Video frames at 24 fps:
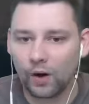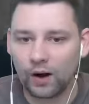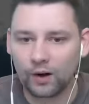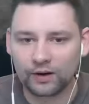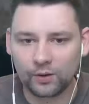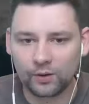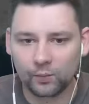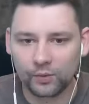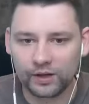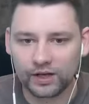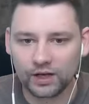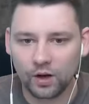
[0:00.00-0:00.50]

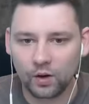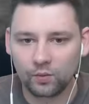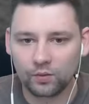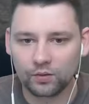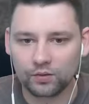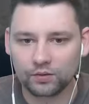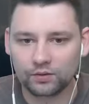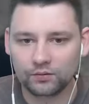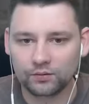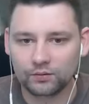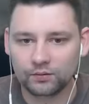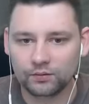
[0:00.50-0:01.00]
Can we go?
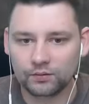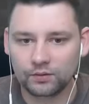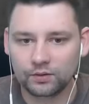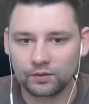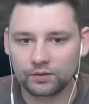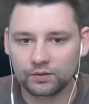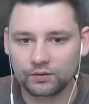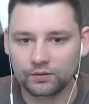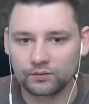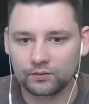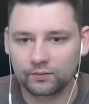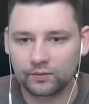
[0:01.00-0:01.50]

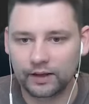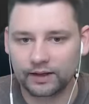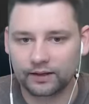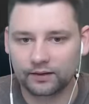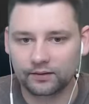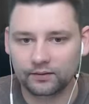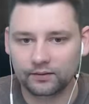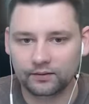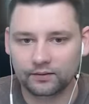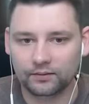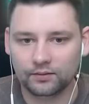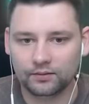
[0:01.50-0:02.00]
Wait.
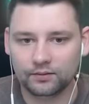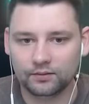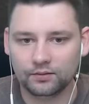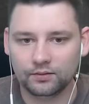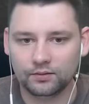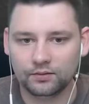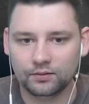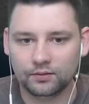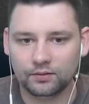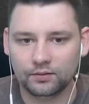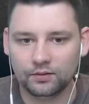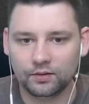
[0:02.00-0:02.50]

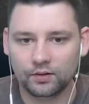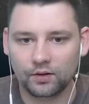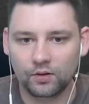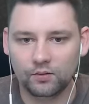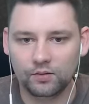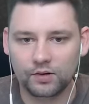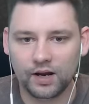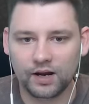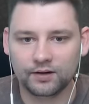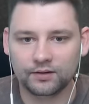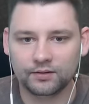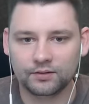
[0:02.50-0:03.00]

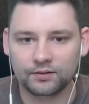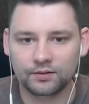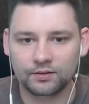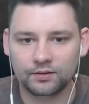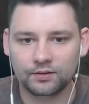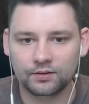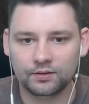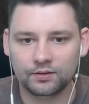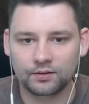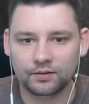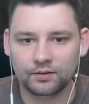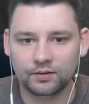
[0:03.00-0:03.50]
Hold on.
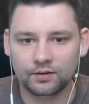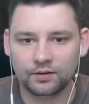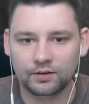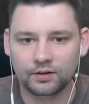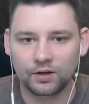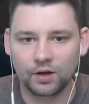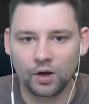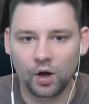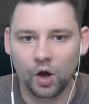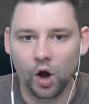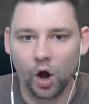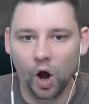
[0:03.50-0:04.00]

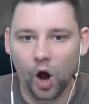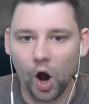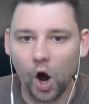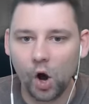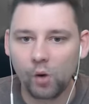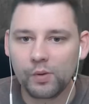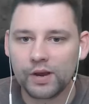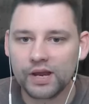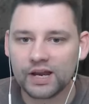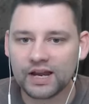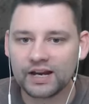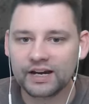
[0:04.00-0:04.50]

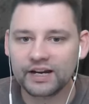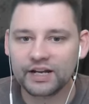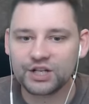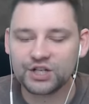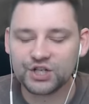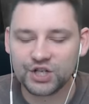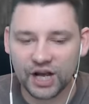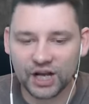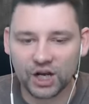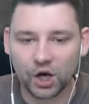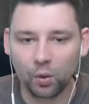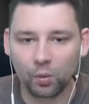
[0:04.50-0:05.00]
Oh, we can
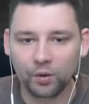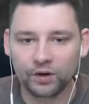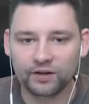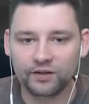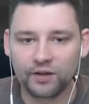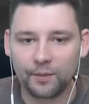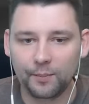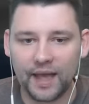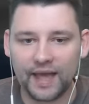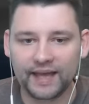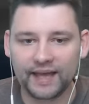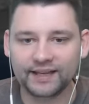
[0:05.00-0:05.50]
legit go under
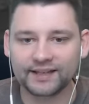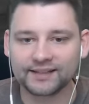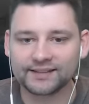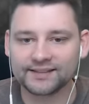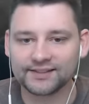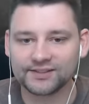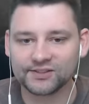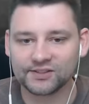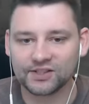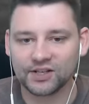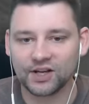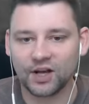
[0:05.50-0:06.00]
the
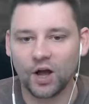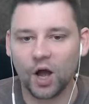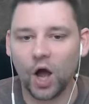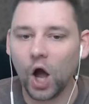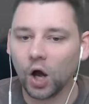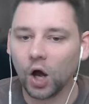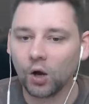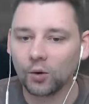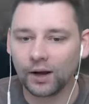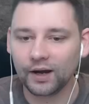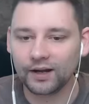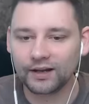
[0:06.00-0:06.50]
base.
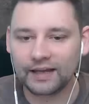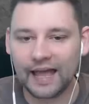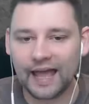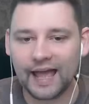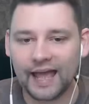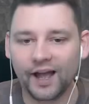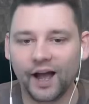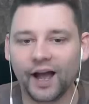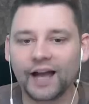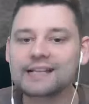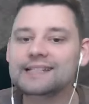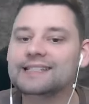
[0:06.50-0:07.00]
Oh,
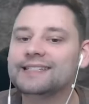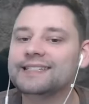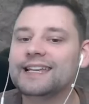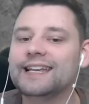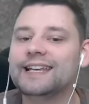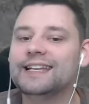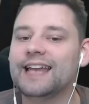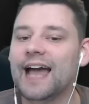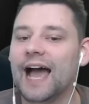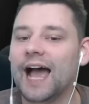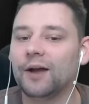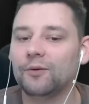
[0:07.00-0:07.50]
okay. I
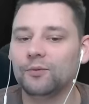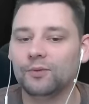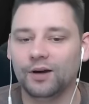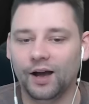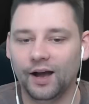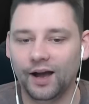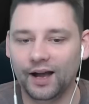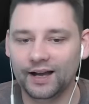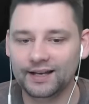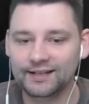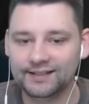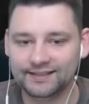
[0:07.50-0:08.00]
see now.
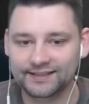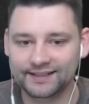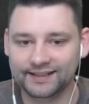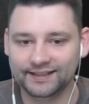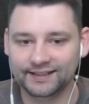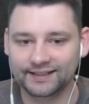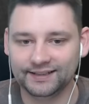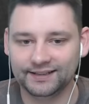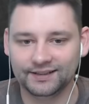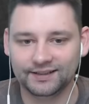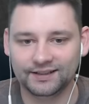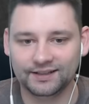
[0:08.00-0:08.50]
I
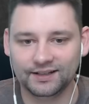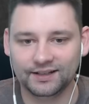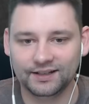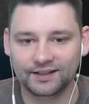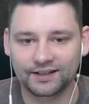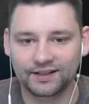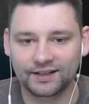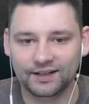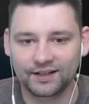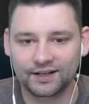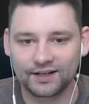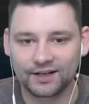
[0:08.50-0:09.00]
see.
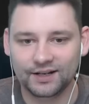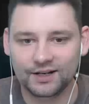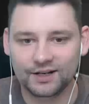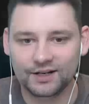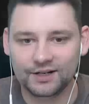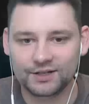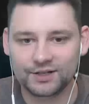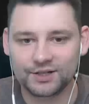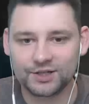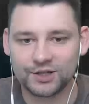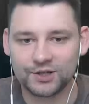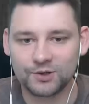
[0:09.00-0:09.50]

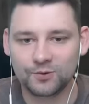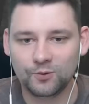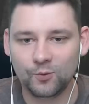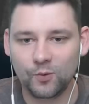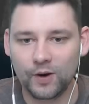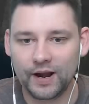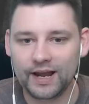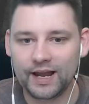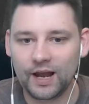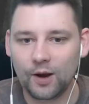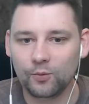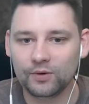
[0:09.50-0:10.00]

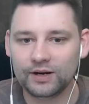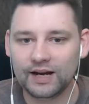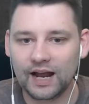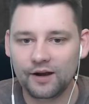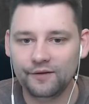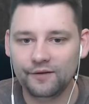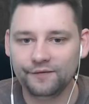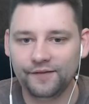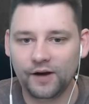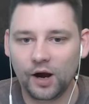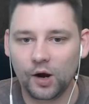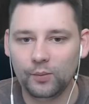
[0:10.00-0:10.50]
Sweet. I wonder
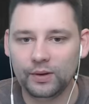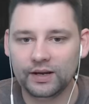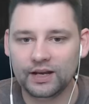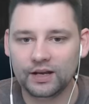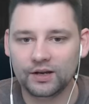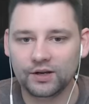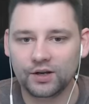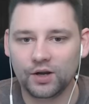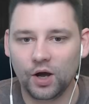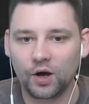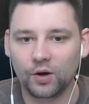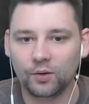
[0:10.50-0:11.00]
how far we
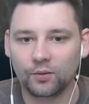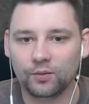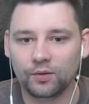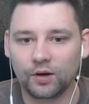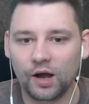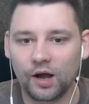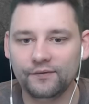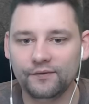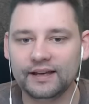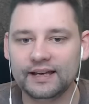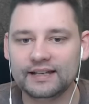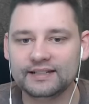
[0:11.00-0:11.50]
can go.
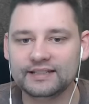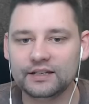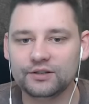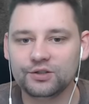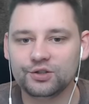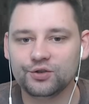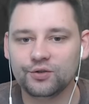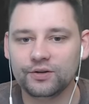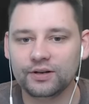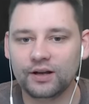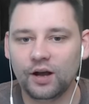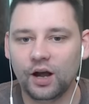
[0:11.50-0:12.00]
I think
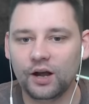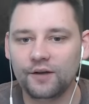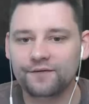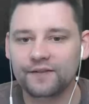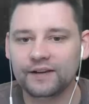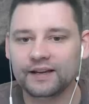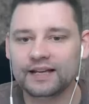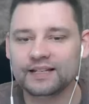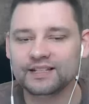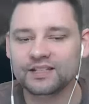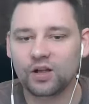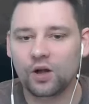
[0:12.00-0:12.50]

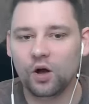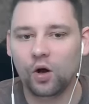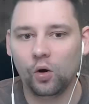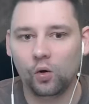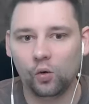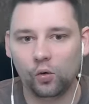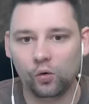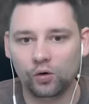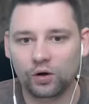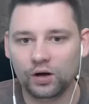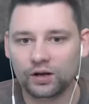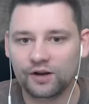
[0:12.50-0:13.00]
it's the
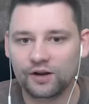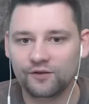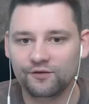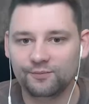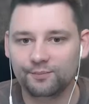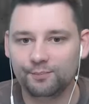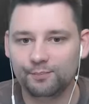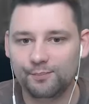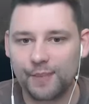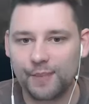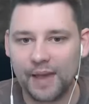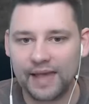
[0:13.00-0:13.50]
whole kind
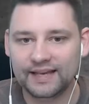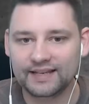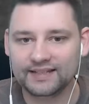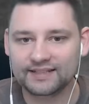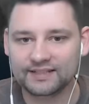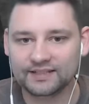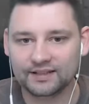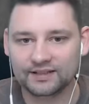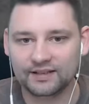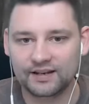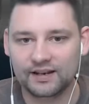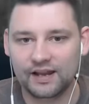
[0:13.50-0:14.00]
of
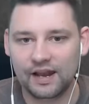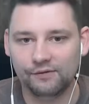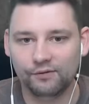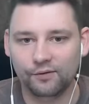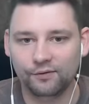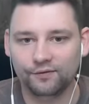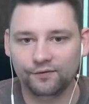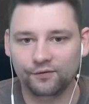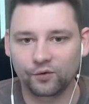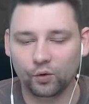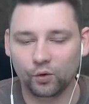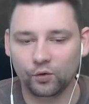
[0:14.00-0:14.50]
base
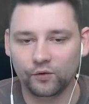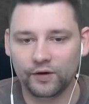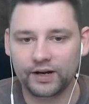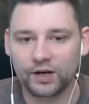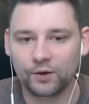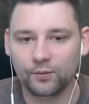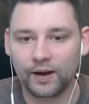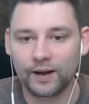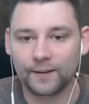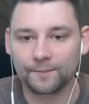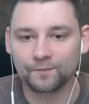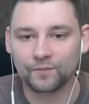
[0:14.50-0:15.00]
level floor
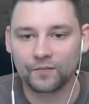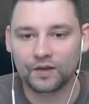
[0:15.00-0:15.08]
anyway.